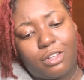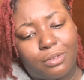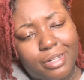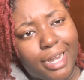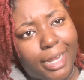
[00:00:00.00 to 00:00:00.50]

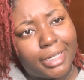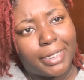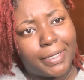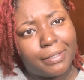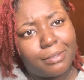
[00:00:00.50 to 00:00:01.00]

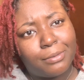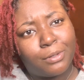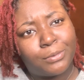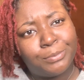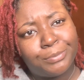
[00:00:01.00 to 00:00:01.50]
naked, you
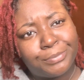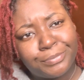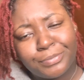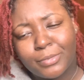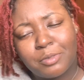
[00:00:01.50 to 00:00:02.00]
know.
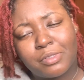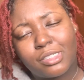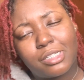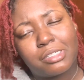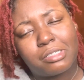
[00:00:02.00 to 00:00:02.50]
It was
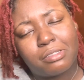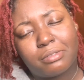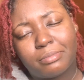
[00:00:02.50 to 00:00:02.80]
just,